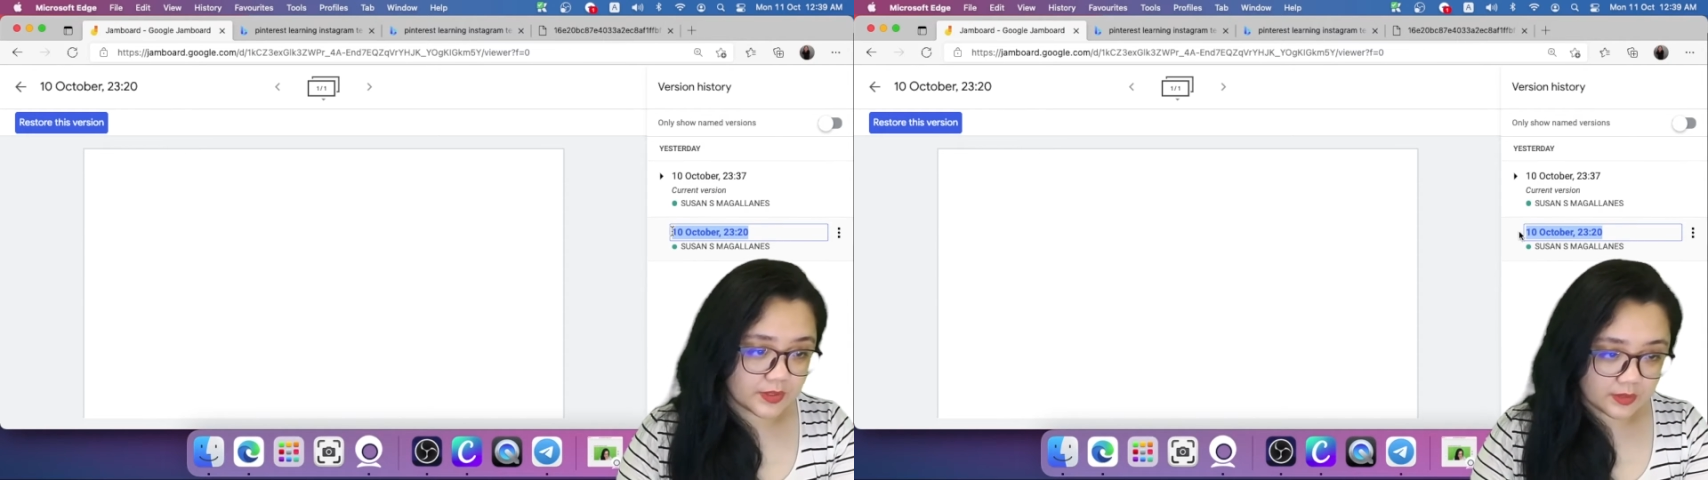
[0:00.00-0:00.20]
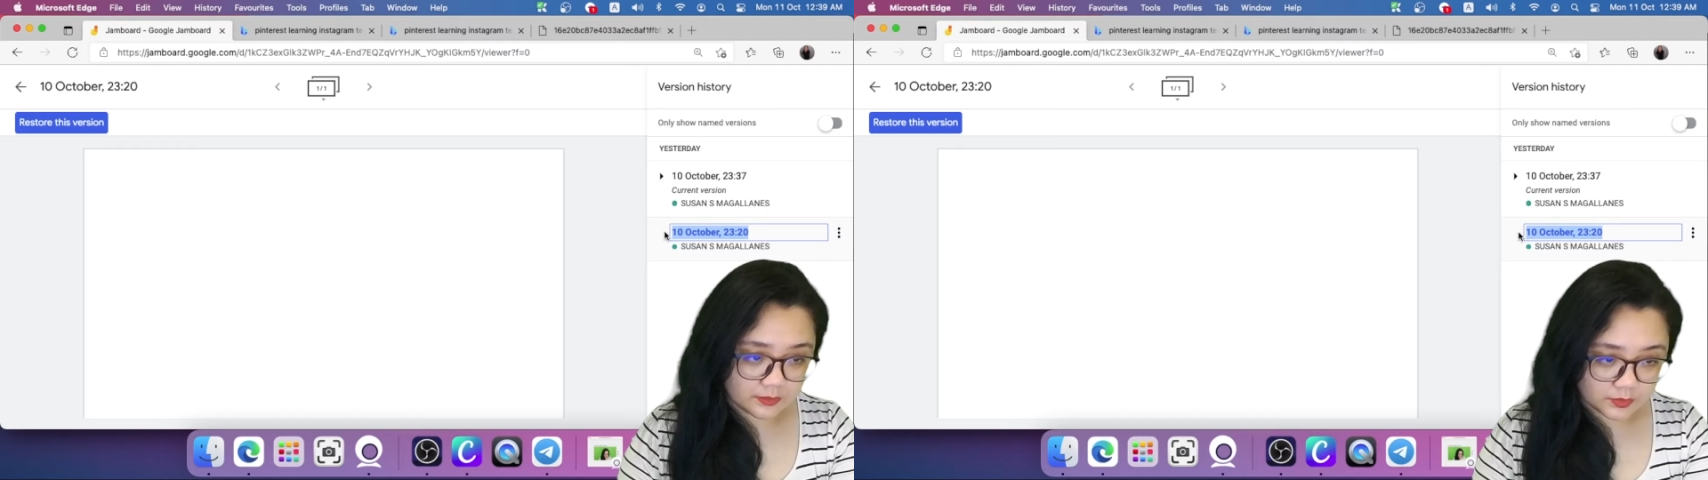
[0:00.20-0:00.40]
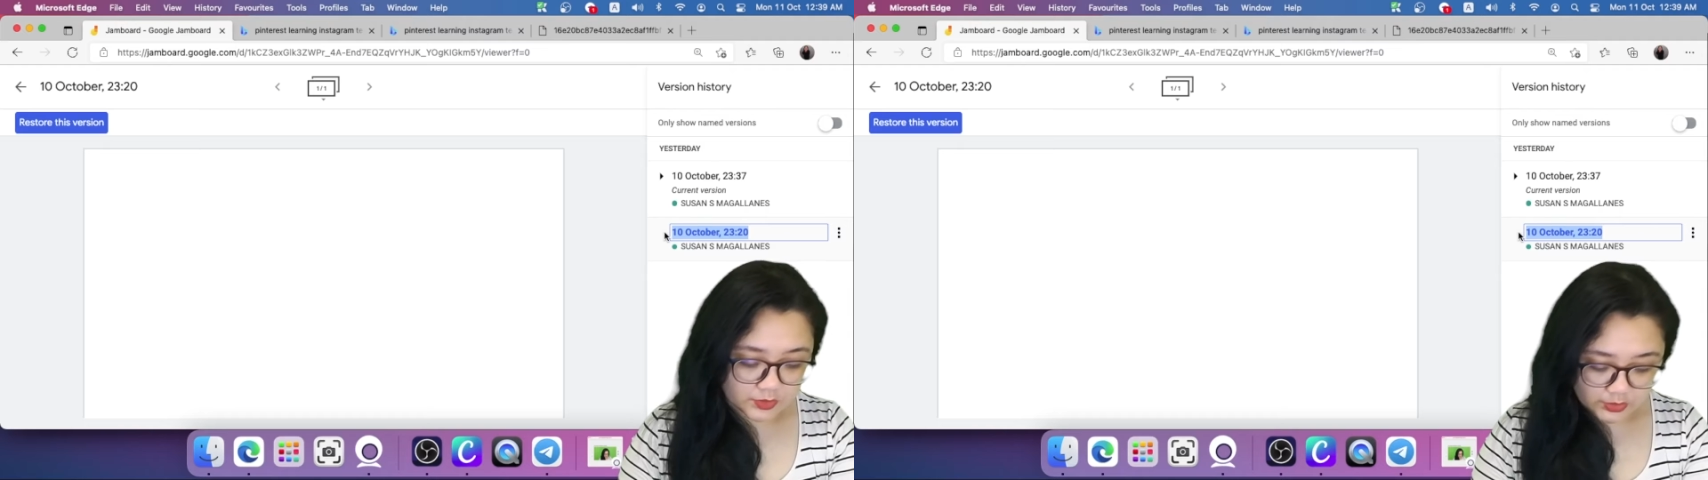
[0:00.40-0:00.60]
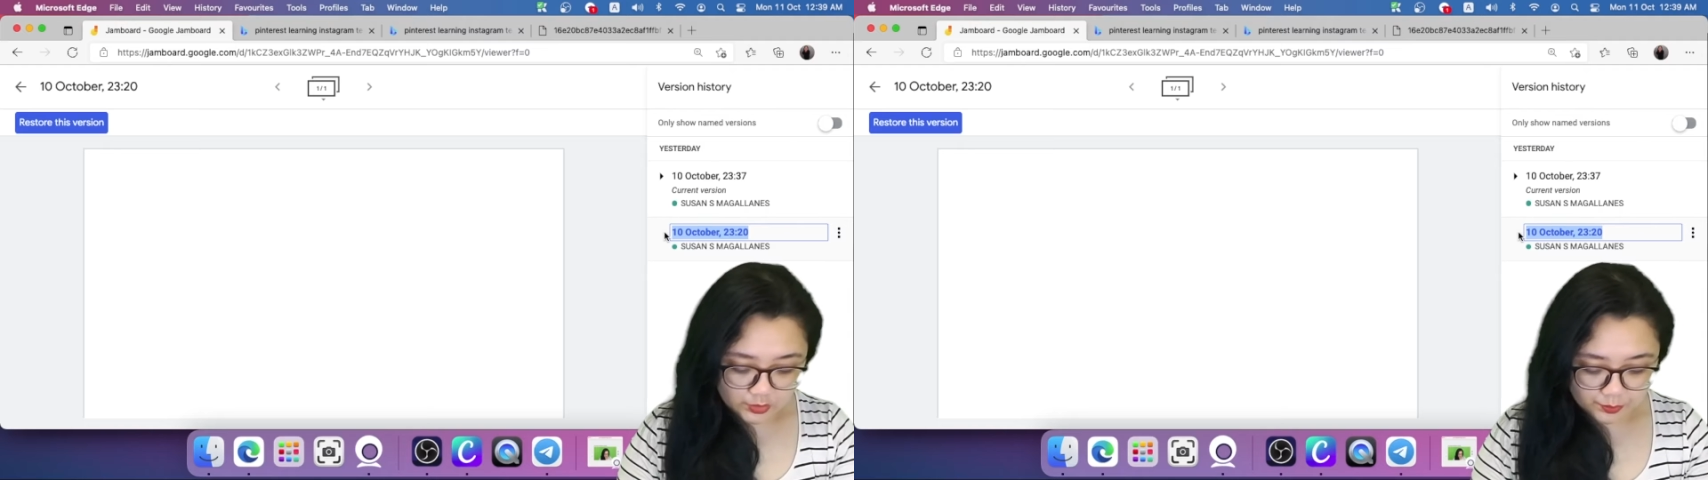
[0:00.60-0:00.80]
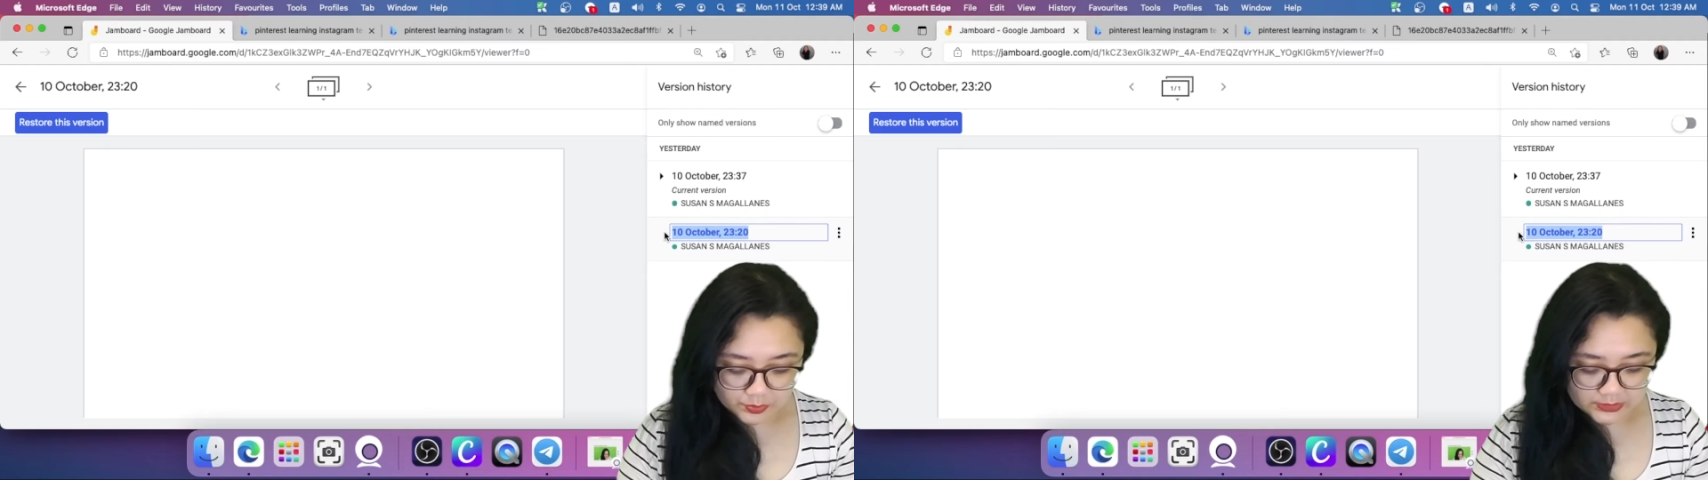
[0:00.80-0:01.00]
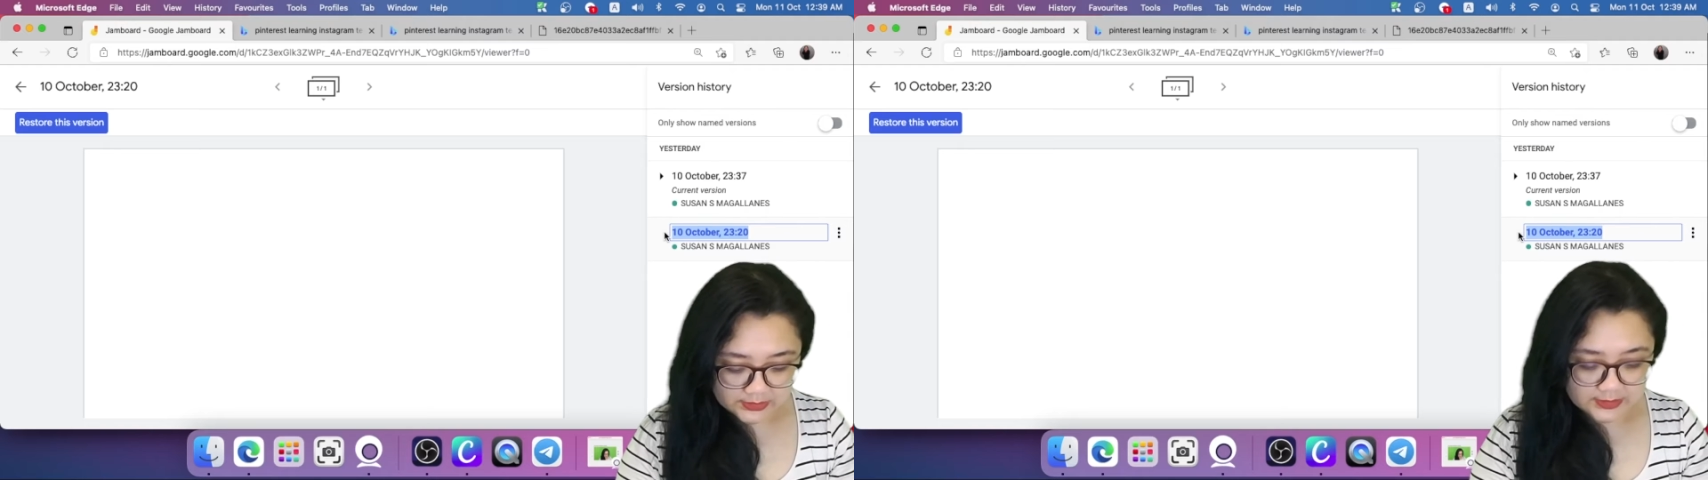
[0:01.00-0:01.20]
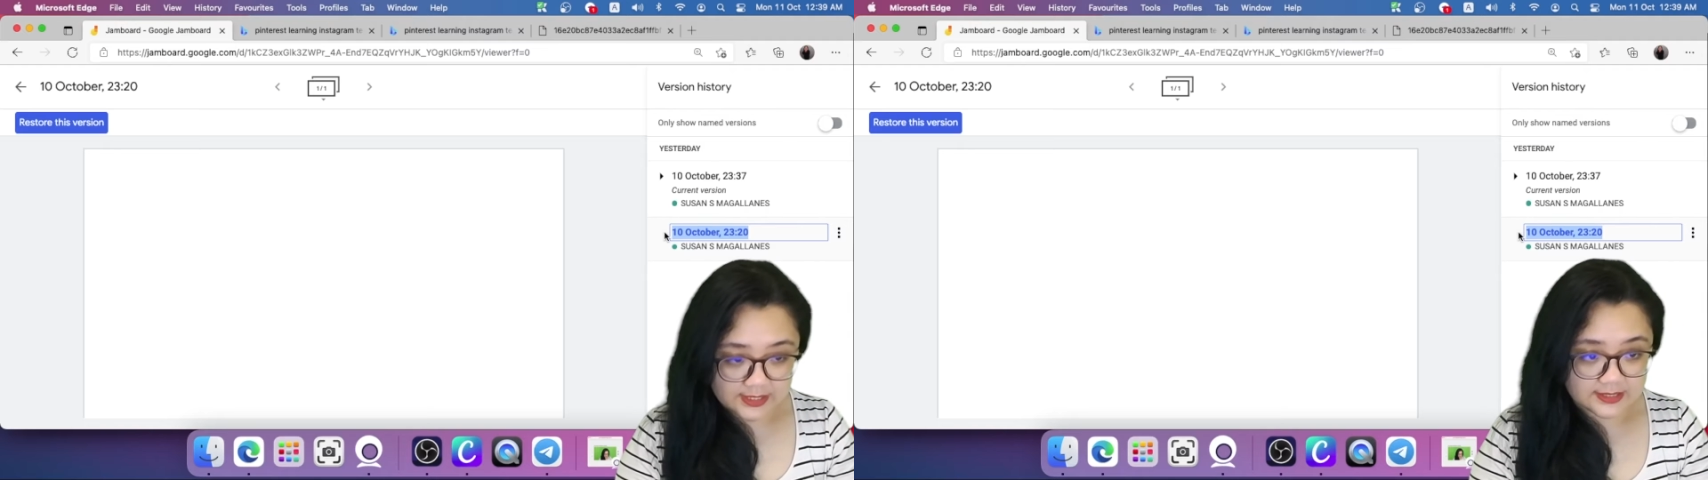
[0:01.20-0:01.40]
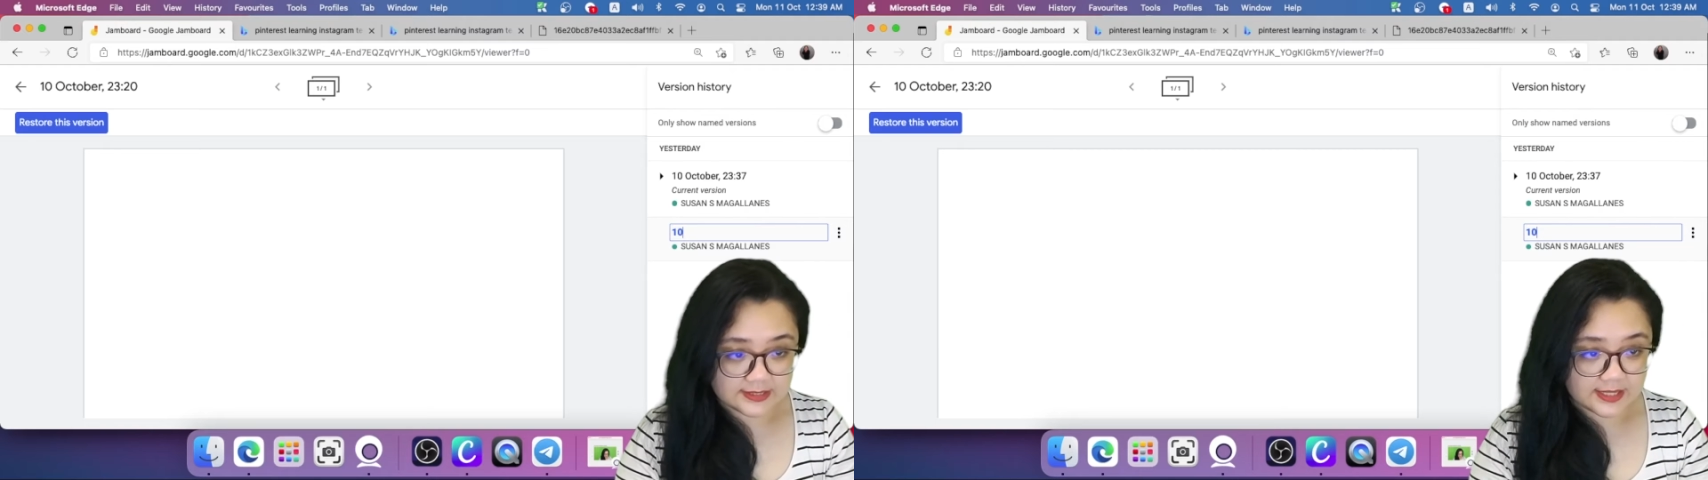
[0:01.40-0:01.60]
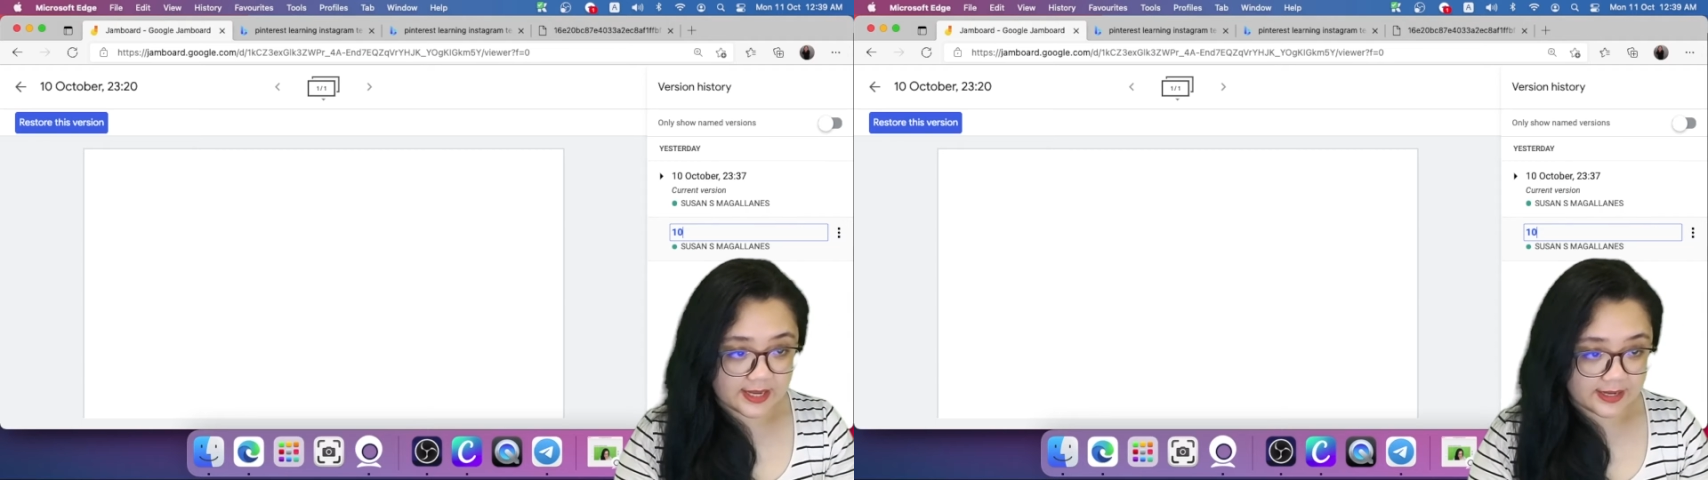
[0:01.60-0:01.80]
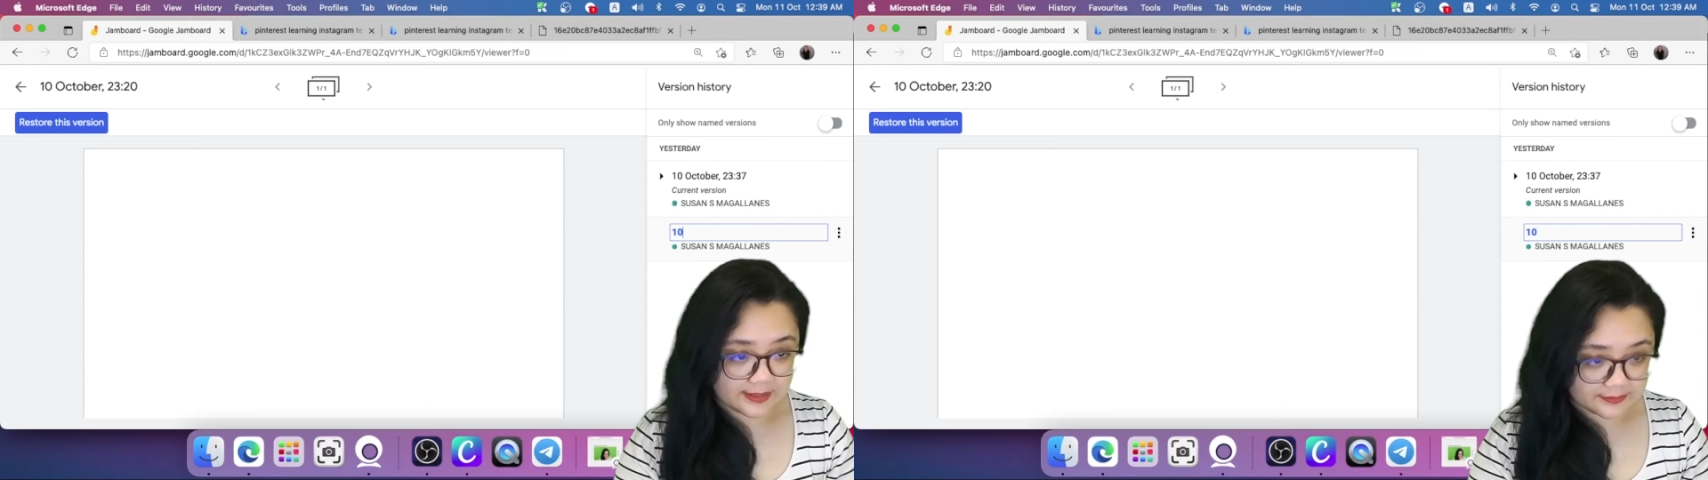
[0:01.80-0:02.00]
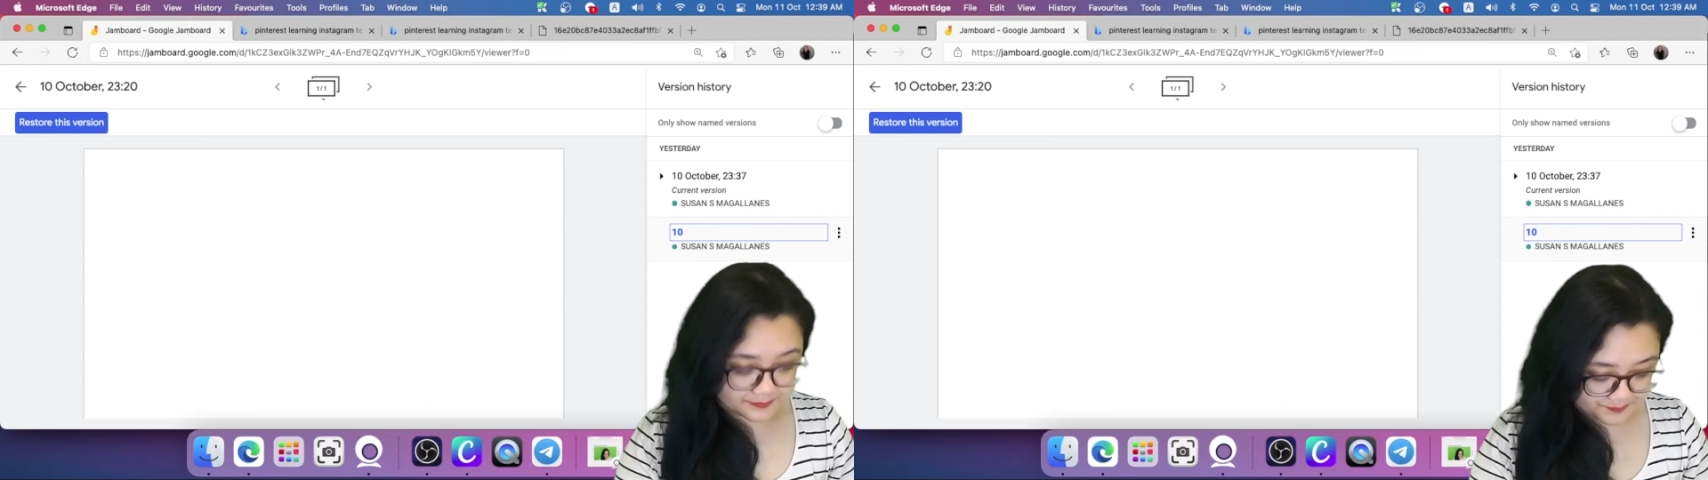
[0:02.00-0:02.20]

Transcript: I'm going to put this as 10.